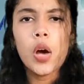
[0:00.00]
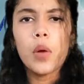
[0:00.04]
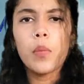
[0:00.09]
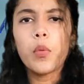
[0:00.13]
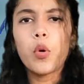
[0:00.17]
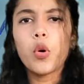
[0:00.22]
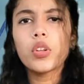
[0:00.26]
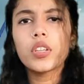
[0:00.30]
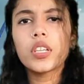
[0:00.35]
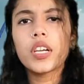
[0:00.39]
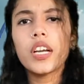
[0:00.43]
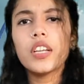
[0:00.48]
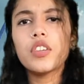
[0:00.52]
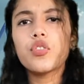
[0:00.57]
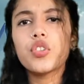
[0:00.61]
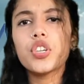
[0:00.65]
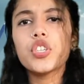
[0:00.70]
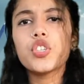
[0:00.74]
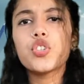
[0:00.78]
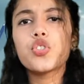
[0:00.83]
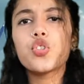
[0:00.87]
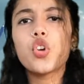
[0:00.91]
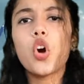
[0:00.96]
Both
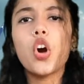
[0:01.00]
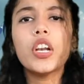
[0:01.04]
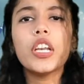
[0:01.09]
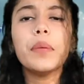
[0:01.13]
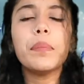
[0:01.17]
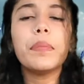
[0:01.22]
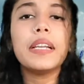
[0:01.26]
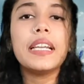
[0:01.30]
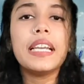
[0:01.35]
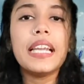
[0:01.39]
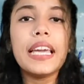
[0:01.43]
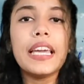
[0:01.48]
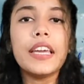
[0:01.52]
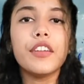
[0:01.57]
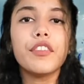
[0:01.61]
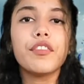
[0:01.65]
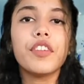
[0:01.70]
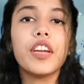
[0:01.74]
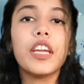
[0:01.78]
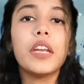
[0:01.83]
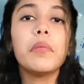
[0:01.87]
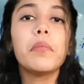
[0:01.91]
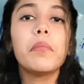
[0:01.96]
countries strongly
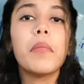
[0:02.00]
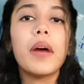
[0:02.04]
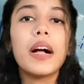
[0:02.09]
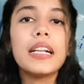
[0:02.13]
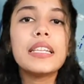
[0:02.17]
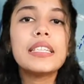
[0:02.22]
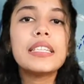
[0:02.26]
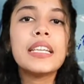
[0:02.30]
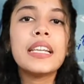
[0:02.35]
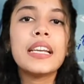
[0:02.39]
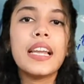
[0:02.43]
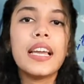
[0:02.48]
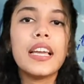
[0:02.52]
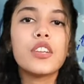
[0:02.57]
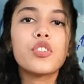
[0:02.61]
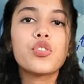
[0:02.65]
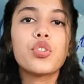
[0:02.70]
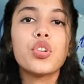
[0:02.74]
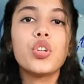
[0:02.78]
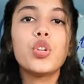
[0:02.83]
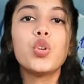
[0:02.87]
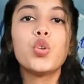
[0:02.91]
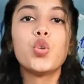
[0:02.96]
believe in
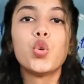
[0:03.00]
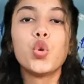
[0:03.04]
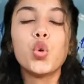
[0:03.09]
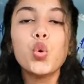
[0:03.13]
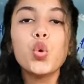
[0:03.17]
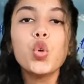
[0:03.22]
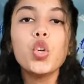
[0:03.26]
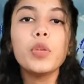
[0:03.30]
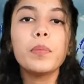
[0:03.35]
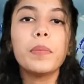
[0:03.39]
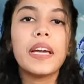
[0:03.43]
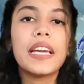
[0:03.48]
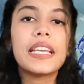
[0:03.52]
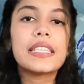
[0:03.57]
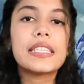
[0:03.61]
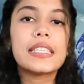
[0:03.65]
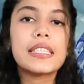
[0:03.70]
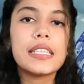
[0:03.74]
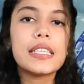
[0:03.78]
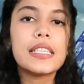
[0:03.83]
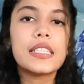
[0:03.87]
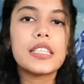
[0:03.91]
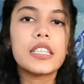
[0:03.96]
multilateral
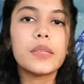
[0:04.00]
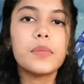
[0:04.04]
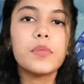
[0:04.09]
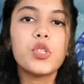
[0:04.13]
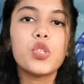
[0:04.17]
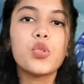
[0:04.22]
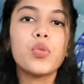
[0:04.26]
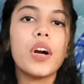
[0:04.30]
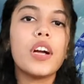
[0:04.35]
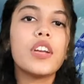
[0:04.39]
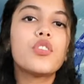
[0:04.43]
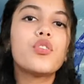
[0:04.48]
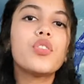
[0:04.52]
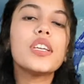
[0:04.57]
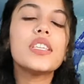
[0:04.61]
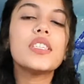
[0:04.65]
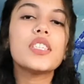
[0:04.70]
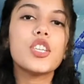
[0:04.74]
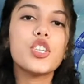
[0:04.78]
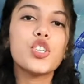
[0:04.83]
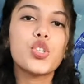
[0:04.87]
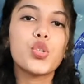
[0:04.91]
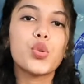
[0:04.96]
rule-based systems to
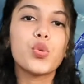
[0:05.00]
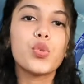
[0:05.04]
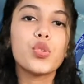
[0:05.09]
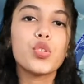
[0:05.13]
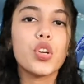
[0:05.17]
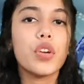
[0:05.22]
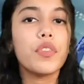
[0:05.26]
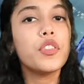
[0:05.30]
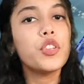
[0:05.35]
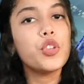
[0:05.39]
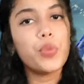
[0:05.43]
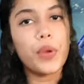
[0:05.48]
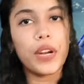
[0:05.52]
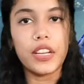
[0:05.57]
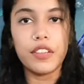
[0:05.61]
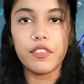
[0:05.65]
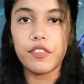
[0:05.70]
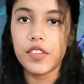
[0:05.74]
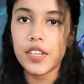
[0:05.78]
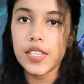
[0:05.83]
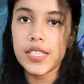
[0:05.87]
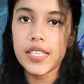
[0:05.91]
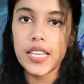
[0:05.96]
address issues of the
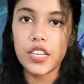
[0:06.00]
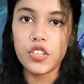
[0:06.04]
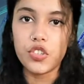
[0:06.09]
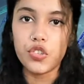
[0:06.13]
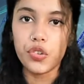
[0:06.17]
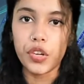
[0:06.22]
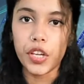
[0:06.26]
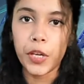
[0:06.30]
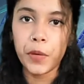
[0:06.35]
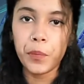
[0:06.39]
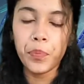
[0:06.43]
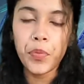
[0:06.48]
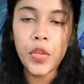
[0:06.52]
21st century.